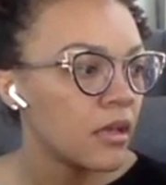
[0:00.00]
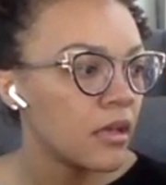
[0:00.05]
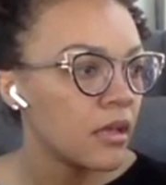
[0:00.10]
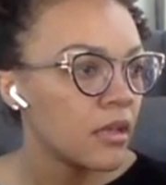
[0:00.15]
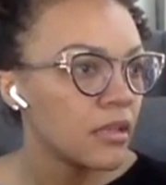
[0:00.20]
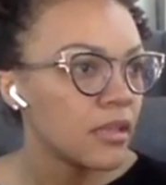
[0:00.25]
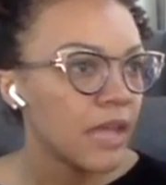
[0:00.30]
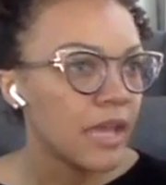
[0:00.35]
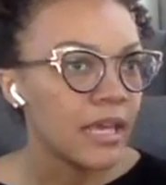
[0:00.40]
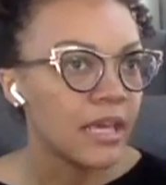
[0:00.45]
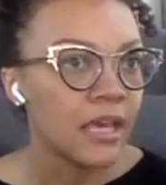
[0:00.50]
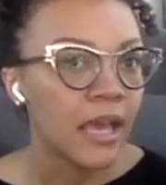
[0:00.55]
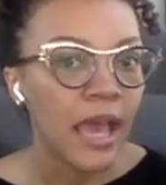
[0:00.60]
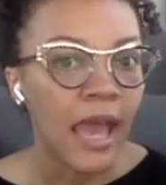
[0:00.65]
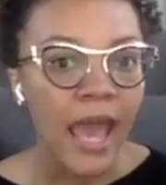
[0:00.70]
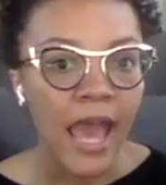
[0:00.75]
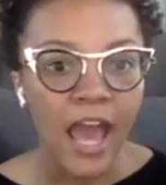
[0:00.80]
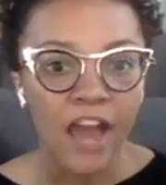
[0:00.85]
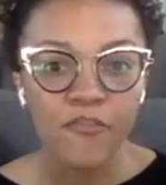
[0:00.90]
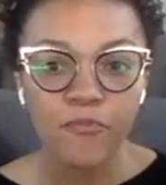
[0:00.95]
like
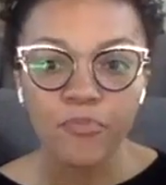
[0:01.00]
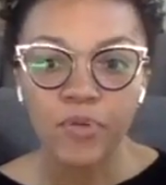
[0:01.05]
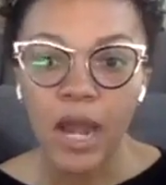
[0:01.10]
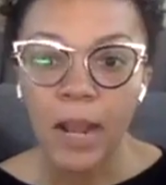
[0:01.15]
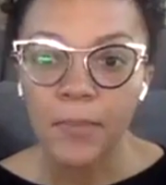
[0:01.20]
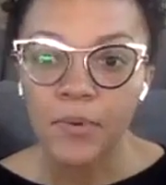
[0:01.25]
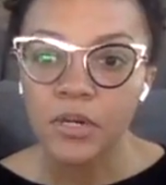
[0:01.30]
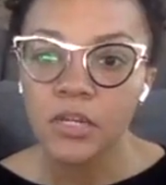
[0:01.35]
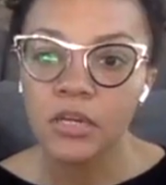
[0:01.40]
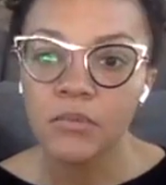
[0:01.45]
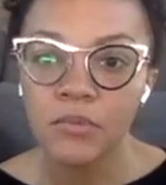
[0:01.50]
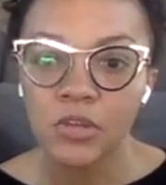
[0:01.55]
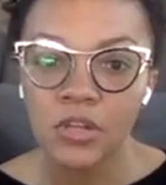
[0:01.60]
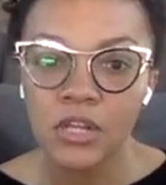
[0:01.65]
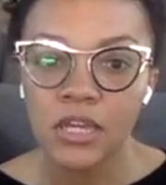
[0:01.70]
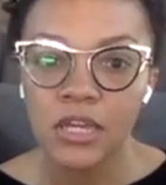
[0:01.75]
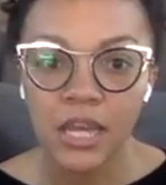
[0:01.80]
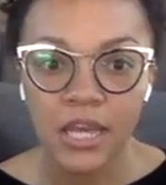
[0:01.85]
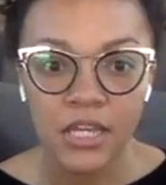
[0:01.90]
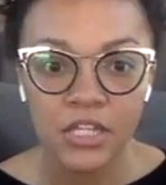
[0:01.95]
have proper
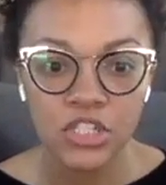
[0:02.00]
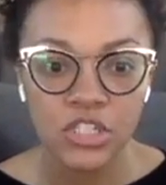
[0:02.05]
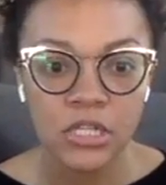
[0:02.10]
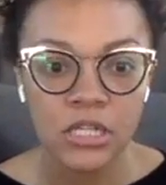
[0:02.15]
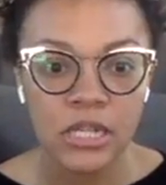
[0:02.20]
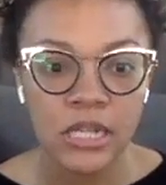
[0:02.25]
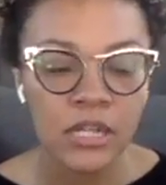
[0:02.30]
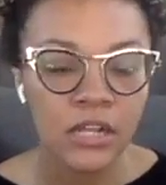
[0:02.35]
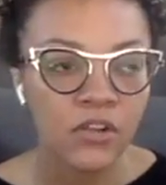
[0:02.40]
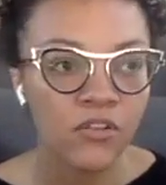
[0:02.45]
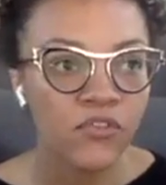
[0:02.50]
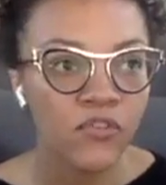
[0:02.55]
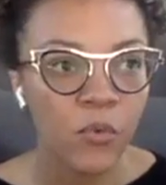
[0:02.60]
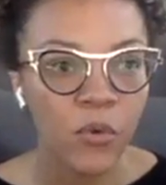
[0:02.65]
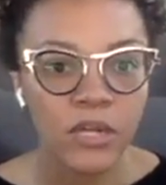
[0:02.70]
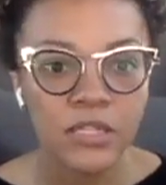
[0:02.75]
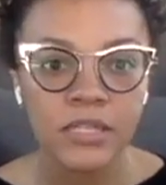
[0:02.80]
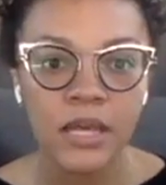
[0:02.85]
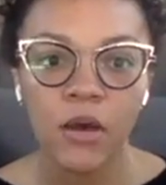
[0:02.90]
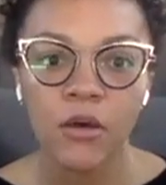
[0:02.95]
communication and
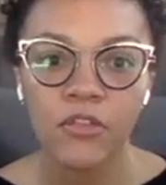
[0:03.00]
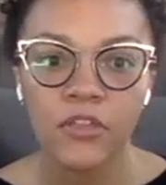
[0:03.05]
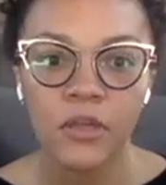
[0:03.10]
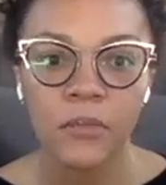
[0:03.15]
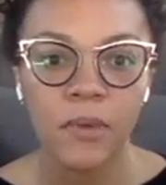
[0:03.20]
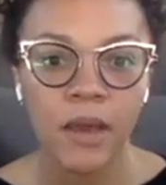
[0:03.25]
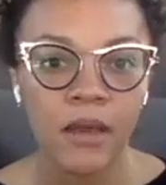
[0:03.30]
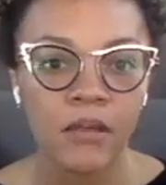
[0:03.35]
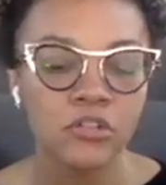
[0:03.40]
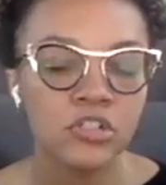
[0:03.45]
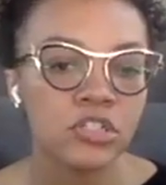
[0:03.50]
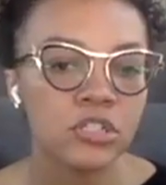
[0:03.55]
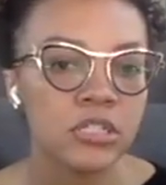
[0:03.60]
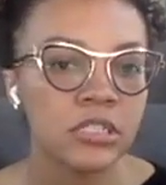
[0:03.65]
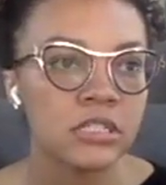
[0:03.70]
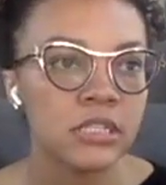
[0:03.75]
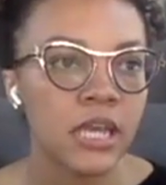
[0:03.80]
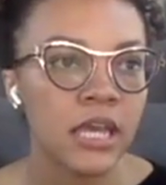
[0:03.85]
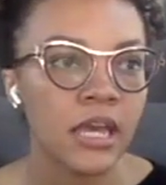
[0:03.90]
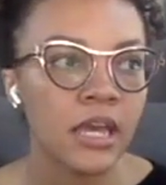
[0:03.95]
enforce healthy
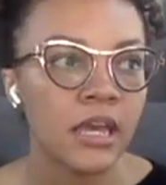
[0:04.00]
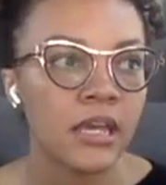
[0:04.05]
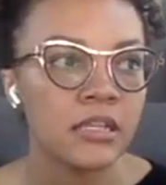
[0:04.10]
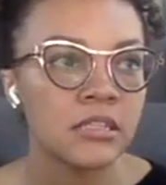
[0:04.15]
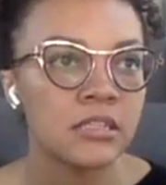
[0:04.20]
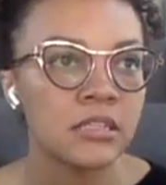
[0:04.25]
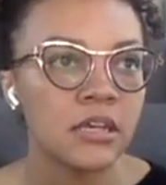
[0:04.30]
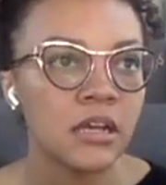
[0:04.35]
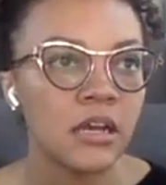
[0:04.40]
boundaries, and